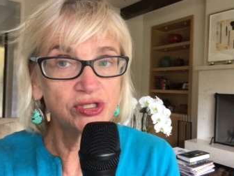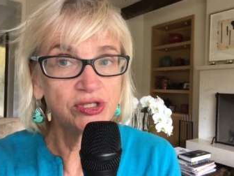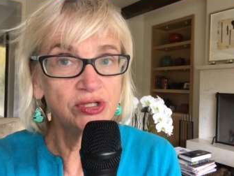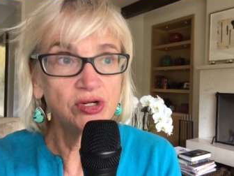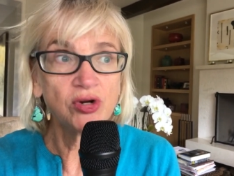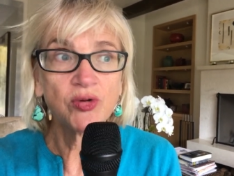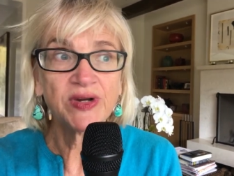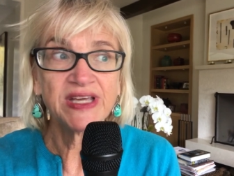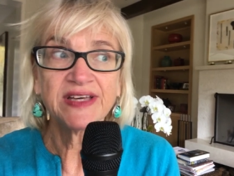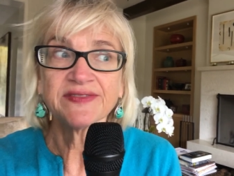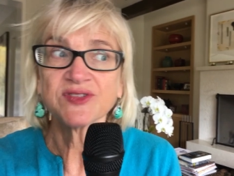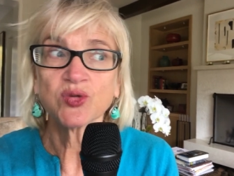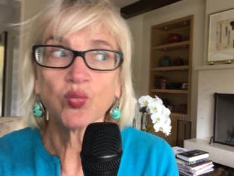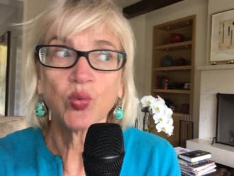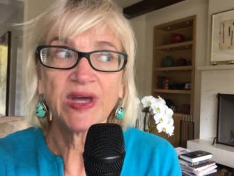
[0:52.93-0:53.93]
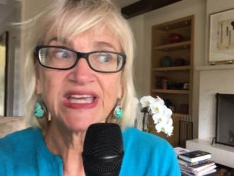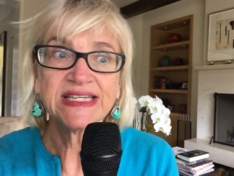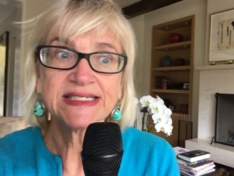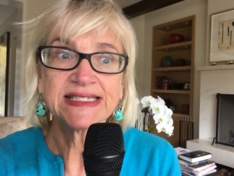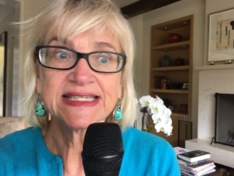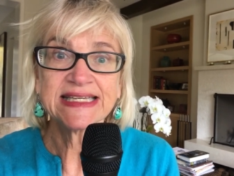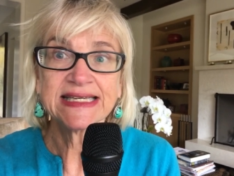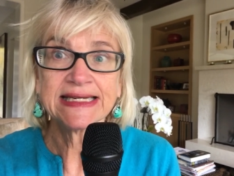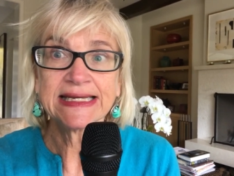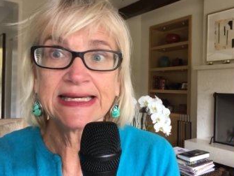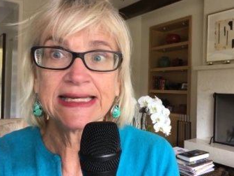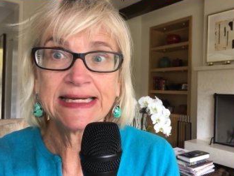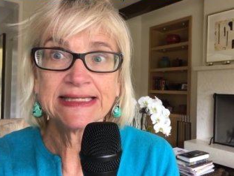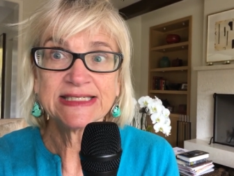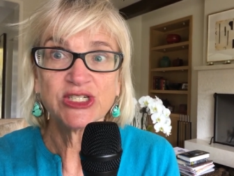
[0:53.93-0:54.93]
you don't have to wait to get
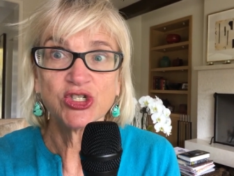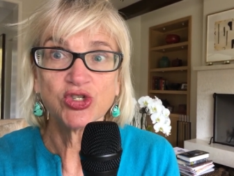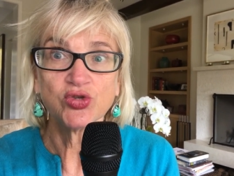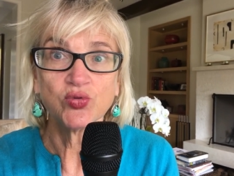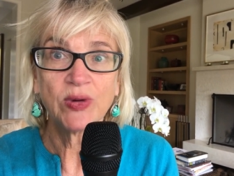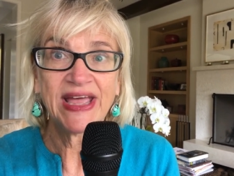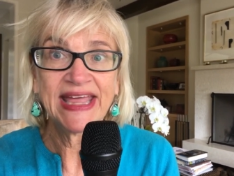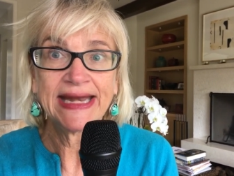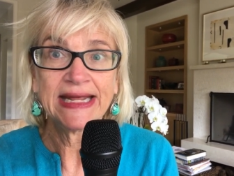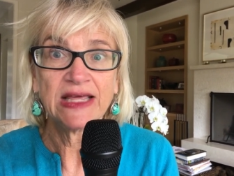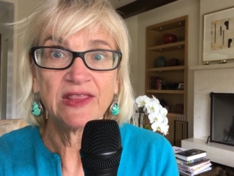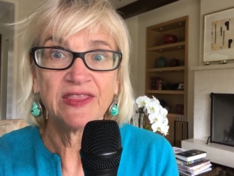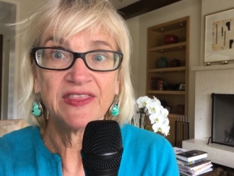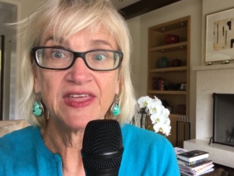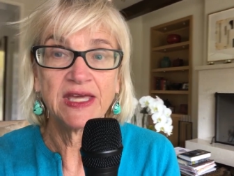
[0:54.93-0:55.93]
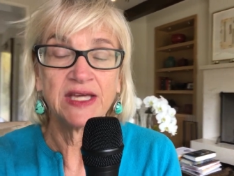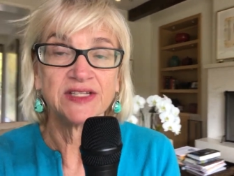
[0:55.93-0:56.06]
into anything.